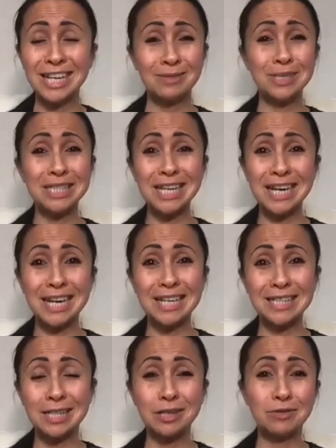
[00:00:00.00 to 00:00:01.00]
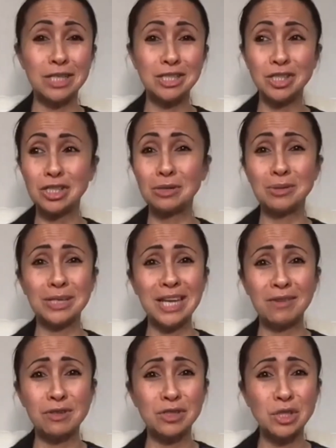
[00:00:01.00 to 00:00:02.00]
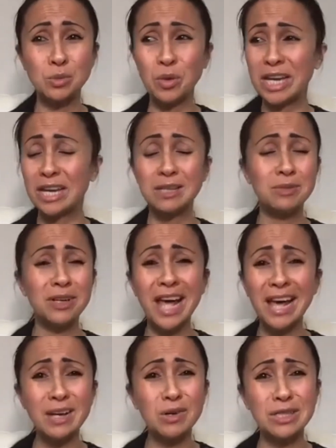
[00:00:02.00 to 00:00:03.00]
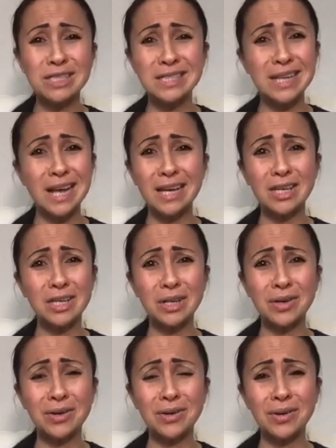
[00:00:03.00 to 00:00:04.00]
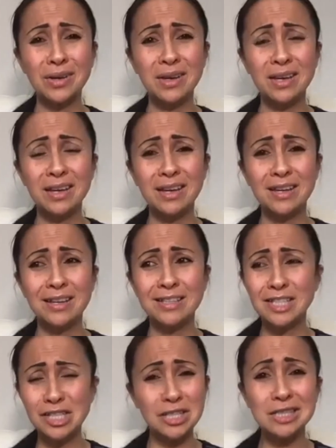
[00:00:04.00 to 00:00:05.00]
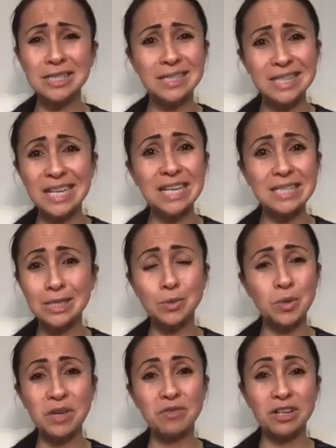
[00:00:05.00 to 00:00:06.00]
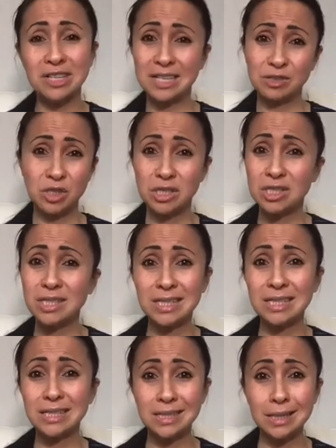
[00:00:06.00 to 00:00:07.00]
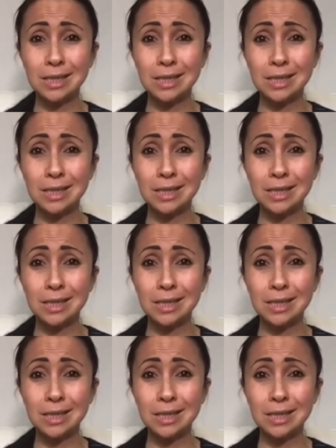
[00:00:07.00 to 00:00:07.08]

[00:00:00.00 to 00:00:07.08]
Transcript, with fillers: my dad like reached over gave her a sweet and I'm like hang on a sec you know she doesn't need a sweet right now she just needs a